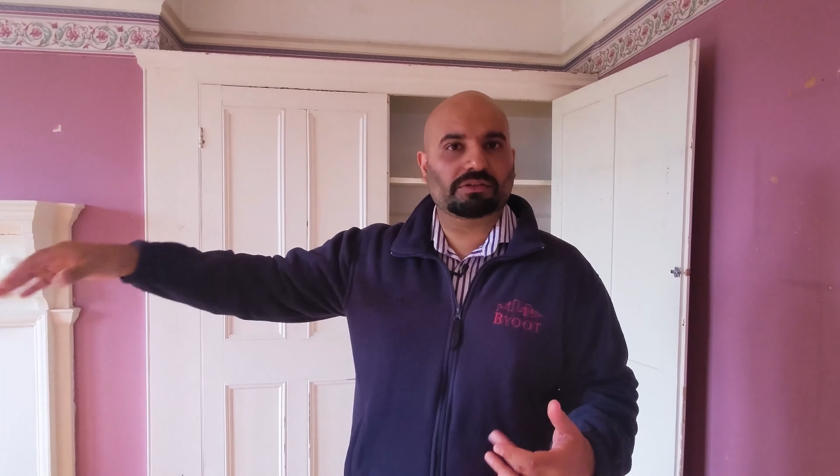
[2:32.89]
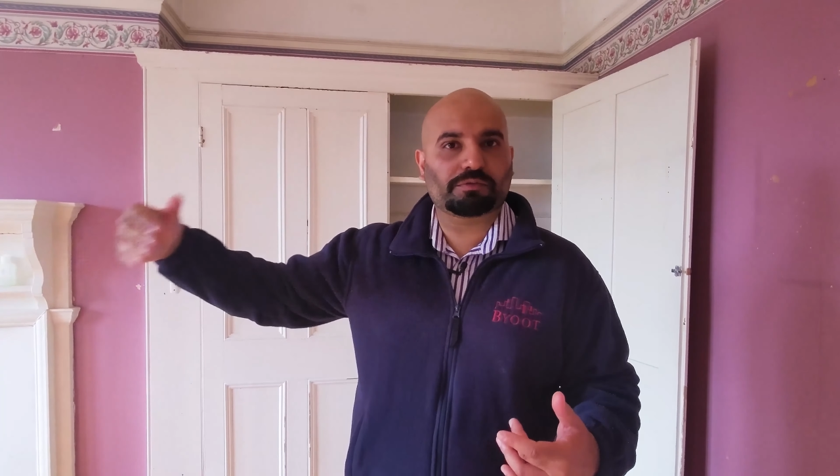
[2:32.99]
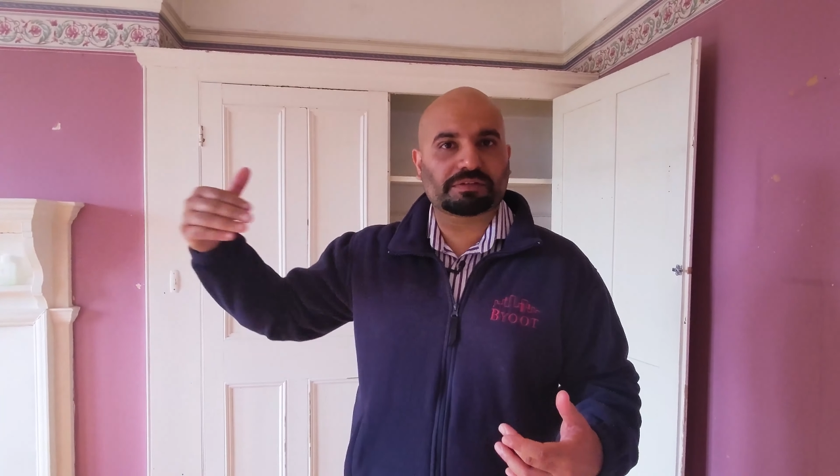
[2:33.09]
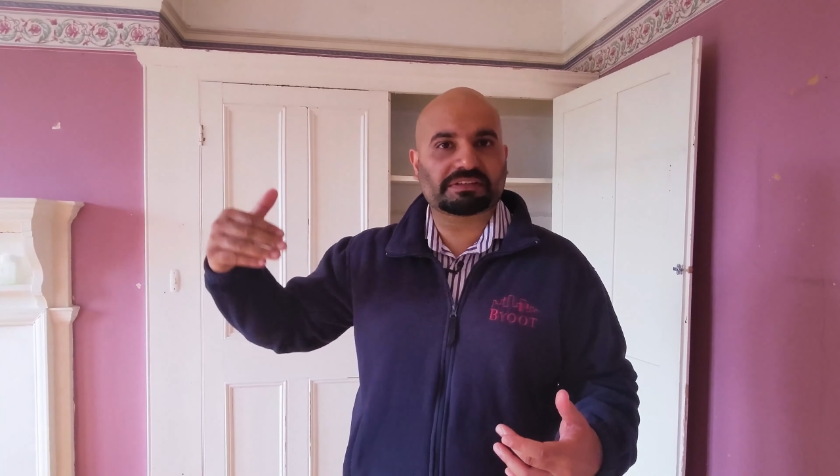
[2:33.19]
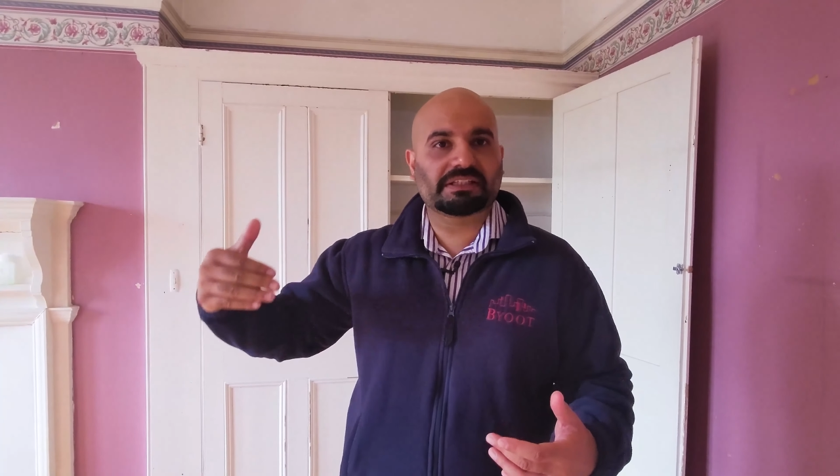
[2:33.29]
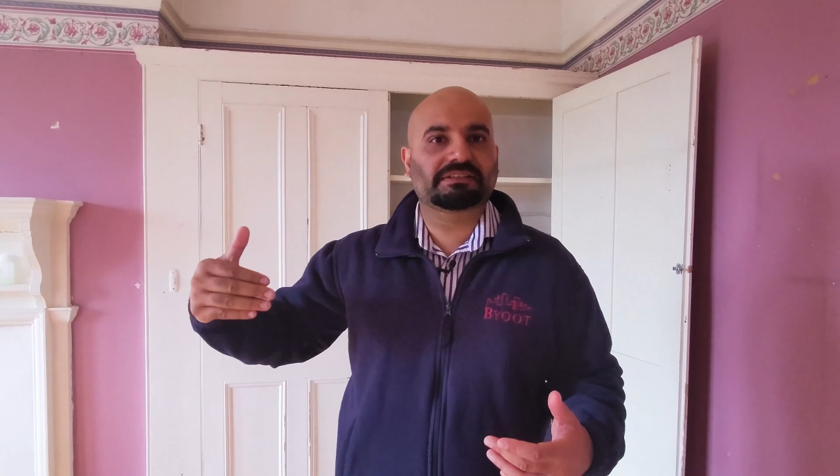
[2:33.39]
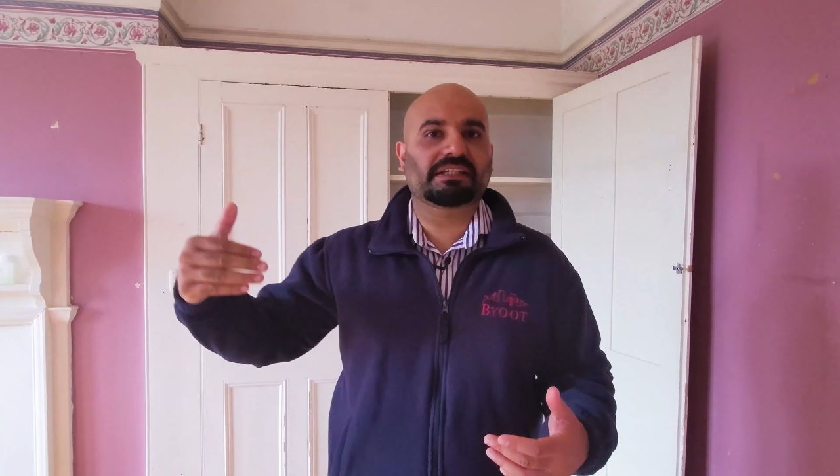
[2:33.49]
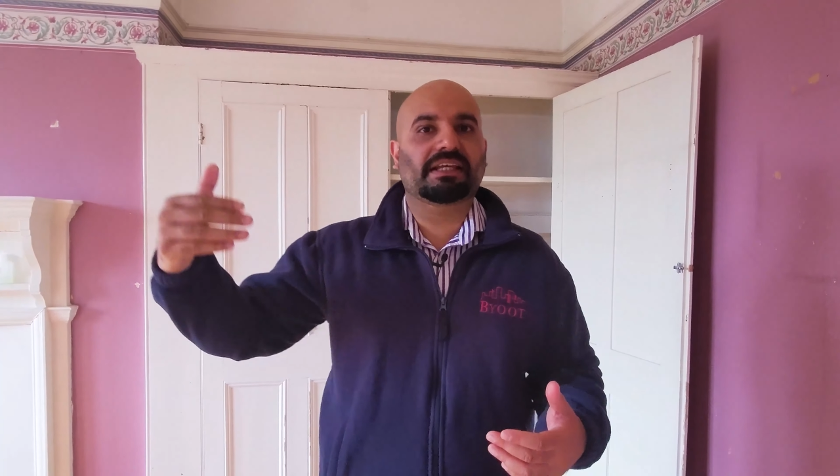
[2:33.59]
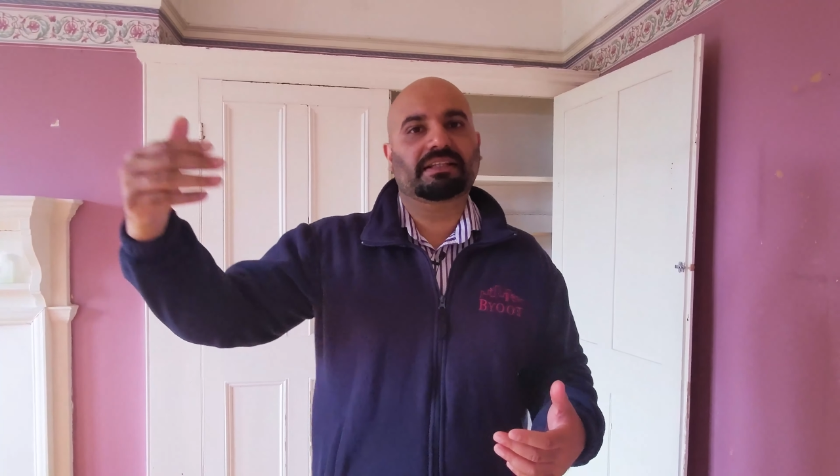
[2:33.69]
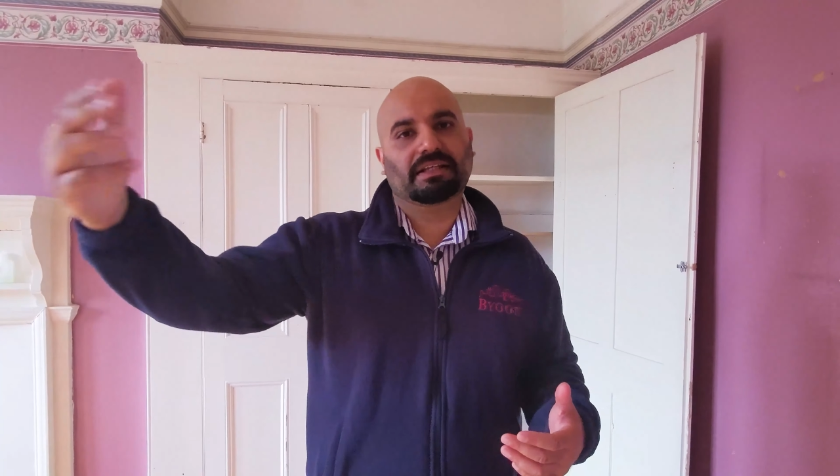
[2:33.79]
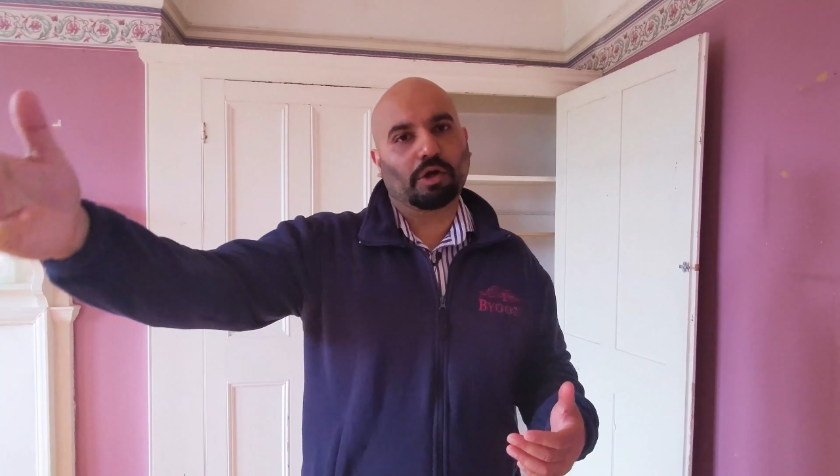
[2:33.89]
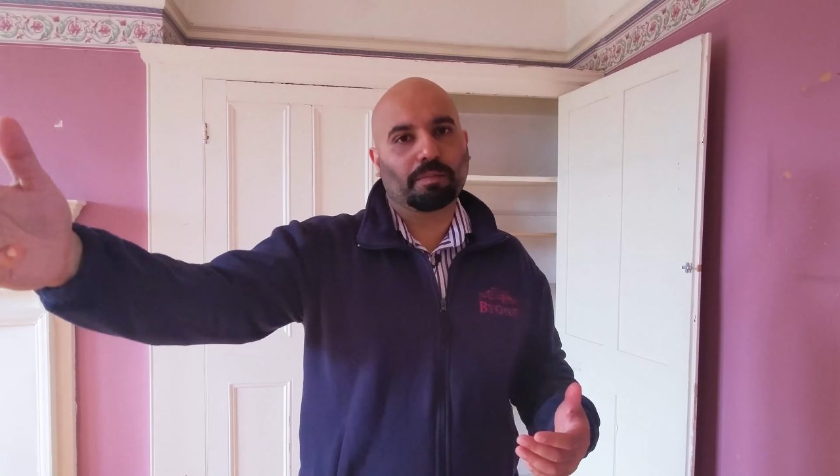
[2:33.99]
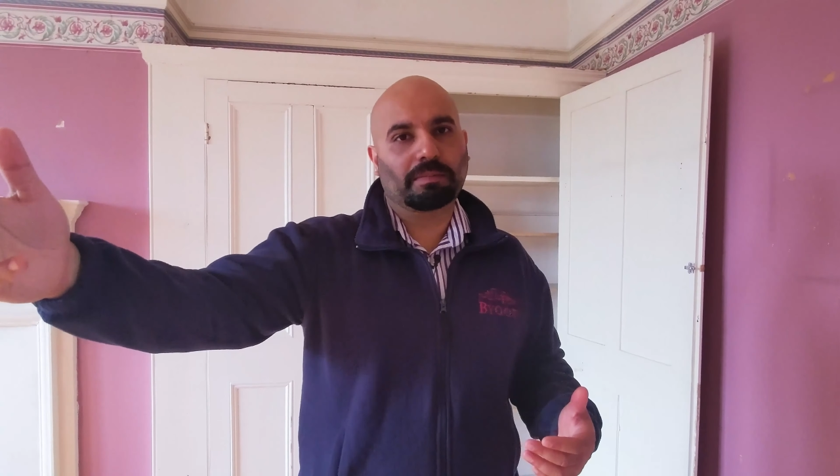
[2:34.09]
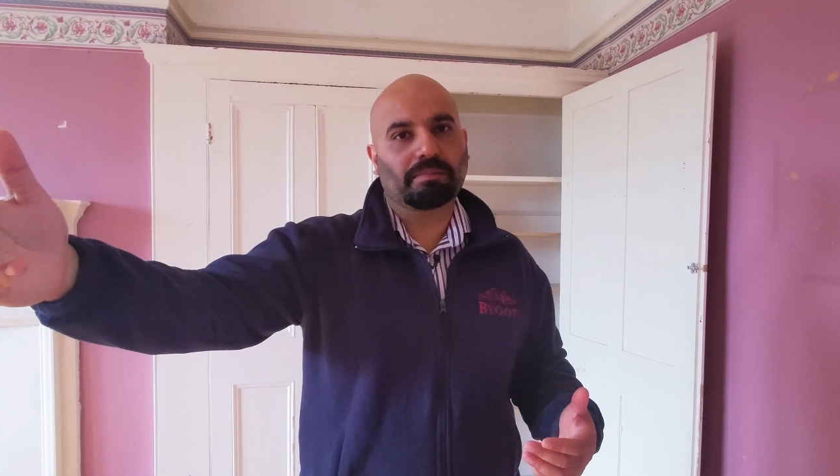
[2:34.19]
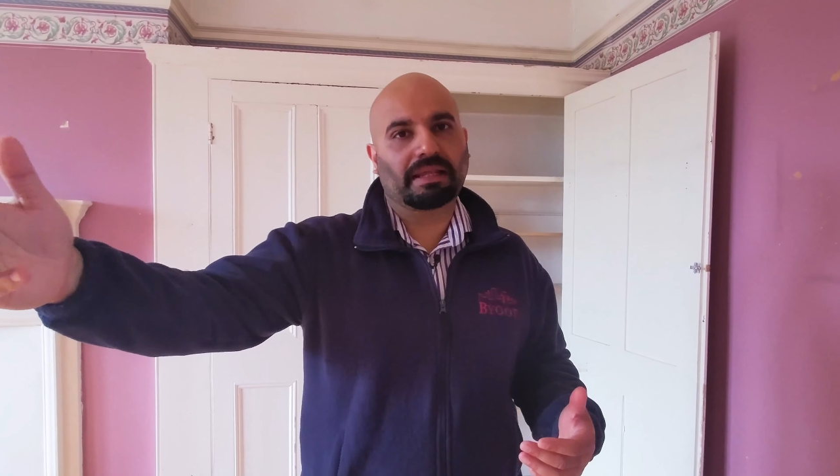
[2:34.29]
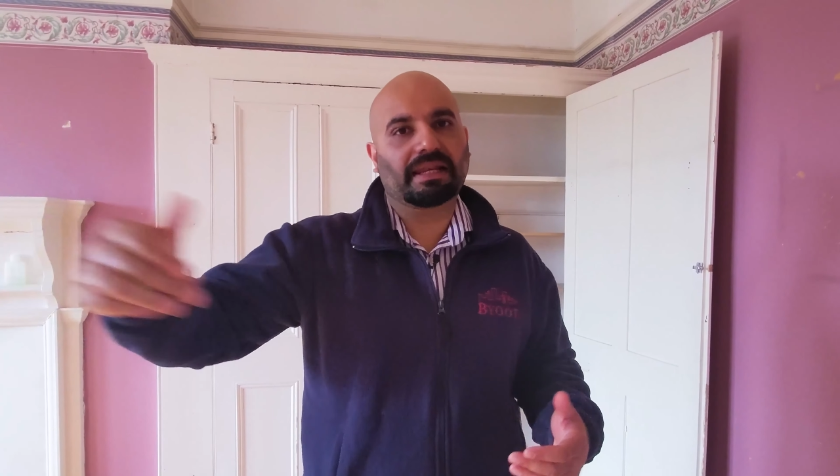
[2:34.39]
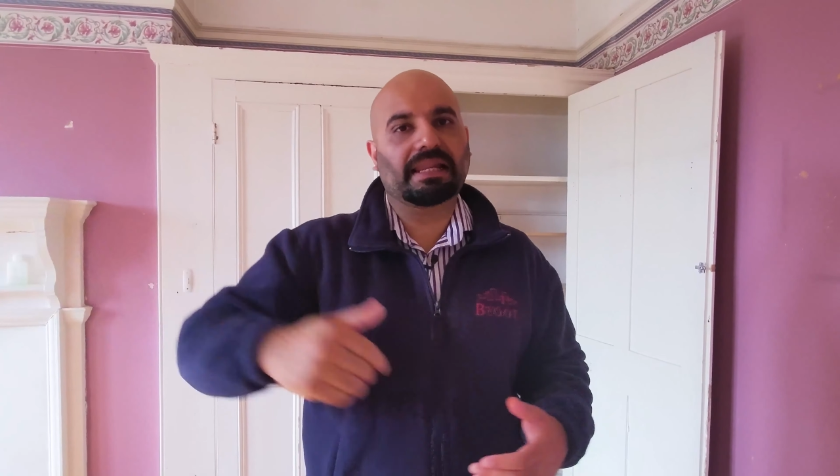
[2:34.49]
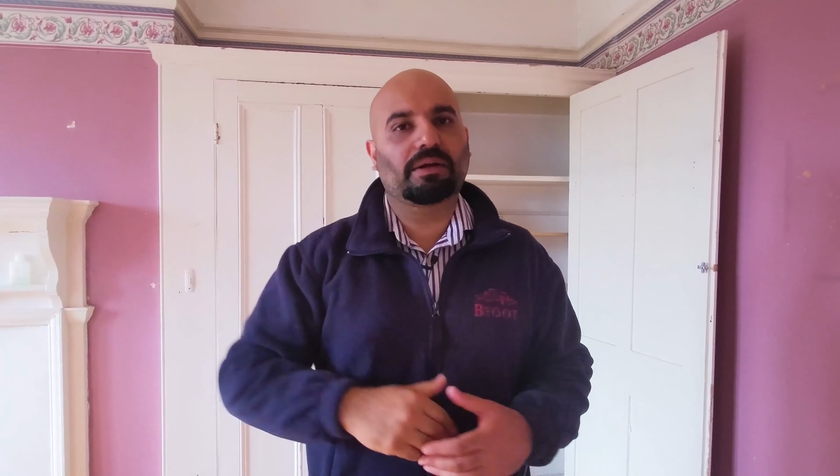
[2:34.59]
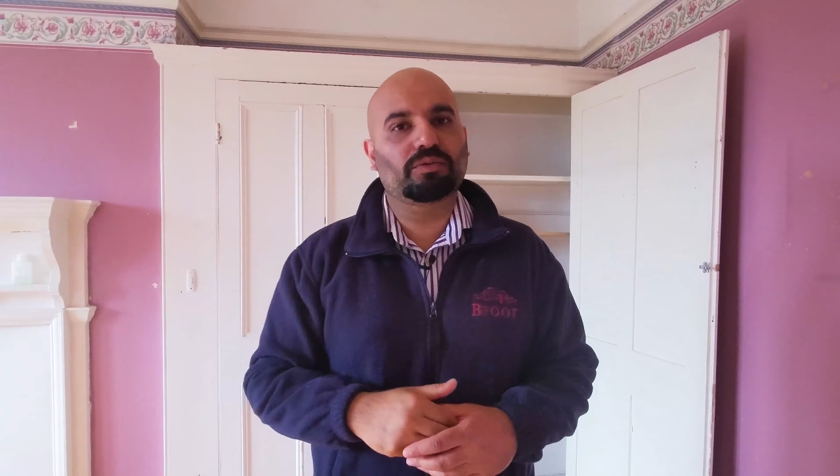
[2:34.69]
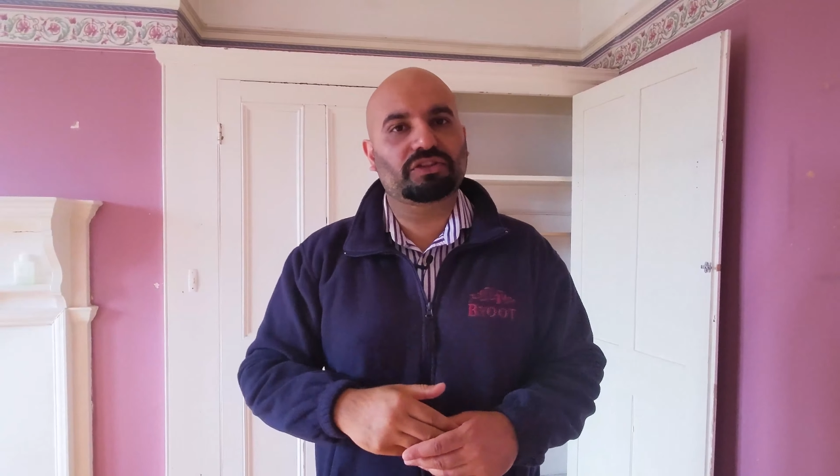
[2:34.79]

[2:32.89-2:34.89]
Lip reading: to facilitate the open plan lounge